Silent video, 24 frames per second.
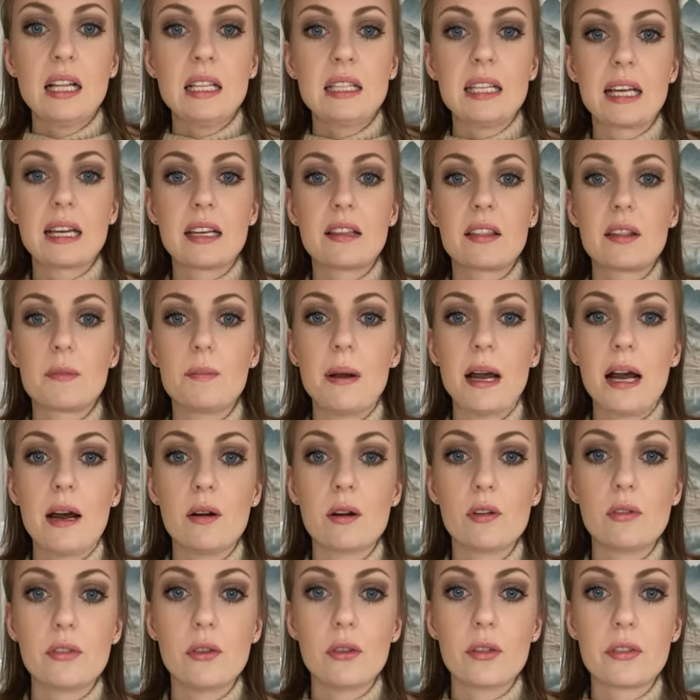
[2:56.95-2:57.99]
like the
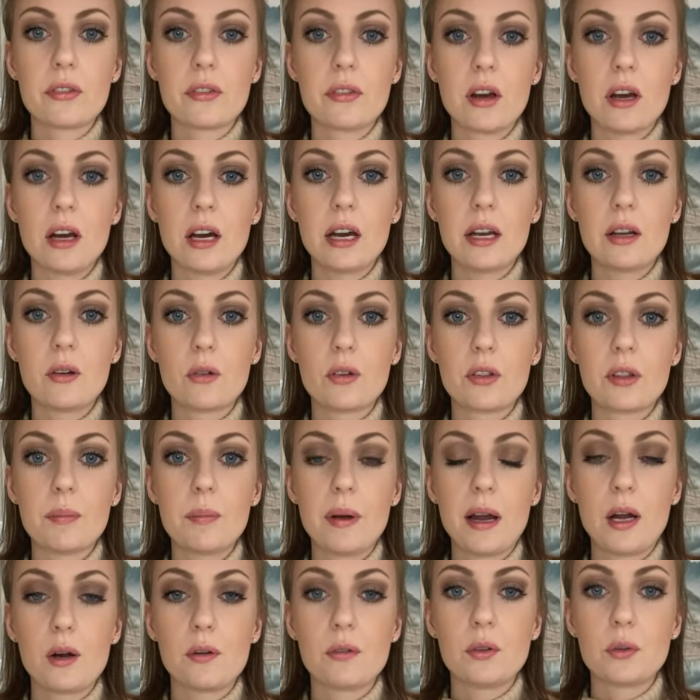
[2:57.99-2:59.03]
powerful thought or the
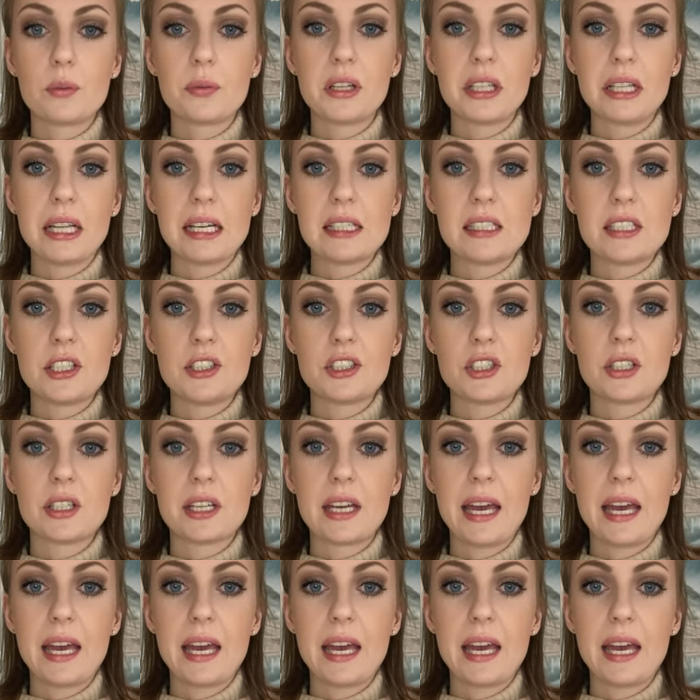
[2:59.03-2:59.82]
powerful realization